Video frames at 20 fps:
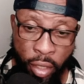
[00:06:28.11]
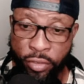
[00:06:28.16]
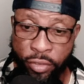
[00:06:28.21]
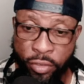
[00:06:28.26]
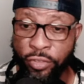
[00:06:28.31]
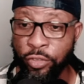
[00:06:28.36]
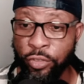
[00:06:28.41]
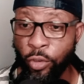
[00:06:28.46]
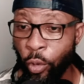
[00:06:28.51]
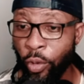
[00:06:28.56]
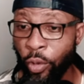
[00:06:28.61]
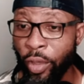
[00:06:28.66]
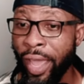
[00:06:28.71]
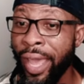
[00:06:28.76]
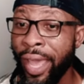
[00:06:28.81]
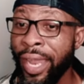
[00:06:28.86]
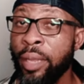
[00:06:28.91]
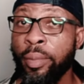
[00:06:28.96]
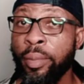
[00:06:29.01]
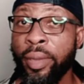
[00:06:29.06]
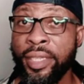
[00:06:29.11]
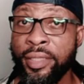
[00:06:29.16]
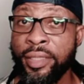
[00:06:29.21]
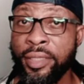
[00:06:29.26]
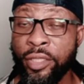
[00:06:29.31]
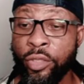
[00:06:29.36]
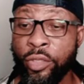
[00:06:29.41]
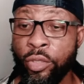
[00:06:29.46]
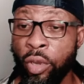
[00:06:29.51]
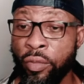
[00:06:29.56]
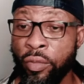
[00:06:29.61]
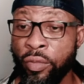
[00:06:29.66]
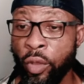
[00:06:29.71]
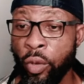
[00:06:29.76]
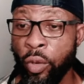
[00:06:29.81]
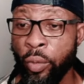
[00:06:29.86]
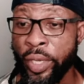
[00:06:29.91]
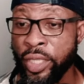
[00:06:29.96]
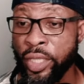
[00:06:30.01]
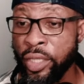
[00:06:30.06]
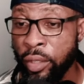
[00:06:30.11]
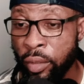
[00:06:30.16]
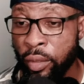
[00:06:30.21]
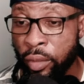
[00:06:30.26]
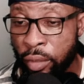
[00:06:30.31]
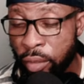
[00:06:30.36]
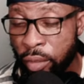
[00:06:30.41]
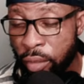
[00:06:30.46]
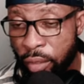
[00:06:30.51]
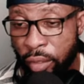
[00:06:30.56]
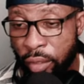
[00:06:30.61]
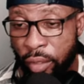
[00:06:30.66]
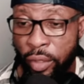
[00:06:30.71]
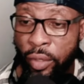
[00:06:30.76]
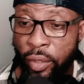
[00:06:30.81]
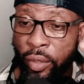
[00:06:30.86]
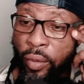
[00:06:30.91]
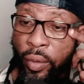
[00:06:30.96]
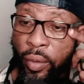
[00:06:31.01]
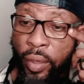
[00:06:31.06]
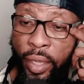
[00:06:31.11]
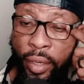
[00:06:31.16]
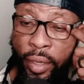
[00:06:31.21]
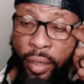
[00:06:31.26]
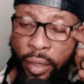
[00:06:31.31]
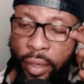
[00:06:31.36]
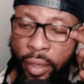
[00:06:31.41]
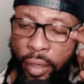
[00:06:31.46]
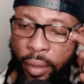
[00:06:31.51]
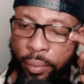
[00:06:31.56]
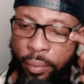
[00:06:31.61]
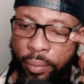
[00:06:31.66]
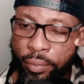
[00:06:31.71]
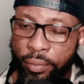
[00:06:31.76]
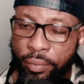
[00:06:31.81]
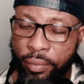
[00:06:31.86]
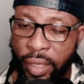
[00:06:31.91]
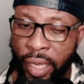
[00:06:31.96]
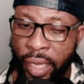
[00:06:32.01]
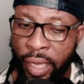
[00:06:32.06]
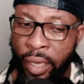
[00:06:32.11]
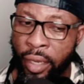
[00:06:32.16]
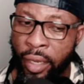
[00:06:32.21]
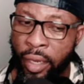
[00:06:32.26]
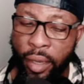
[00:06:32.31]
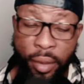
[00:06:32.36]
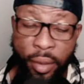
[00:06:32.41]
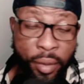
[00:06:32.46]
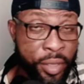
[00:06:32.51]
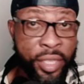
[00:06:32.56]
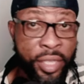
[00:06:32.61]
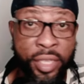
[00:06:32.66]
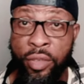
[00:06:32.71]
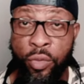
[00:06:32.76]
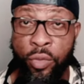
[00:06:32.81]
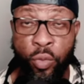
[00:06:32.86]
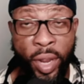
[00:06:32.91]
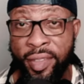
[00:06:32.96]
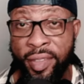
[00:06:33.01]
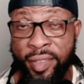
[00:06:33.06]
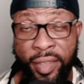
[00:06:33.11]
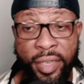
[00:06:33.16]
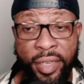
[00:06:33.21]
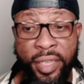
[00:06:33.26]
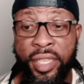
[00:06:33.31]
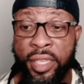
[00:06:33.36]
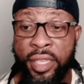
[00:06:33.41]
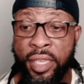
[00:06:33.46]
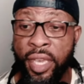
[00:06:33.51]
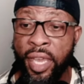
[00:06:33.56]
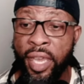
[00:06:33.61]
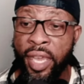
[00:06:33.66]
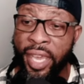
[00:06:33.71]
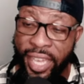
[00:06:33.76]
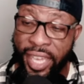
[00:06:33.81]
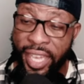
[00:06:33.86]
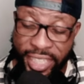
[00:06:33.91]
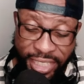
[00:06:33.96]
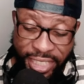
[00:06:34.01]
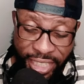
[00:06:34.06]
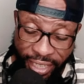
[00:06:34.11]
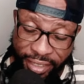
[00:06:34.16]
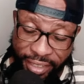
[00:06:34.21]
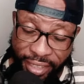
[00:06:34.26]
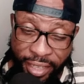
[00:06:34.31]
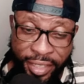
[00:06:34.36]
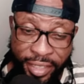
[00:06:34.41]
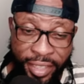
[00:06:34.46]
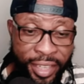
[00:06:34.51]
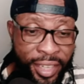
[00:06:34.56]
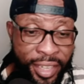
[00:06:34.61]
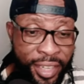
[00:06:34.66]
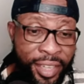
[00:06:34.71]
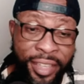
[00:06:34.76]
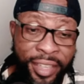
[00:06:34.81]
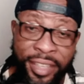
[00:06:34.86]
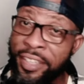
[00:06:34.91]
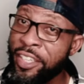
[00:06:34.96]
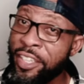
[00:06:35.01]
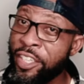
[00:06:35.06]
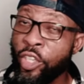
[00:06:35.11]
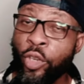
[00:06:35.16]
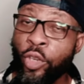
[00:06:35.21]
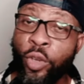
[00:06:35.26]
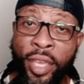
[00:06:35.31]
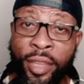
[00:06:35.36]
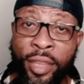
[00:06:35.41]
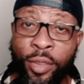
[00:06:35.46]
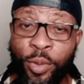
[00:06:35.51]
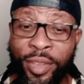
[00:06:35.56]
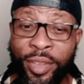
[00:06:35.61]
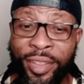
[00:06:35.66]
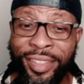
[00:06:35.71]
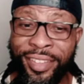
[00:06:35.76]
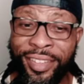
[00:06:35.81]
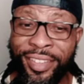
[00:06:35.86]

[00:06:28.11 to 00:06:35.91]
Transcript: folk elements, you know, of the original, you know, and he went and he injected, you know, it with,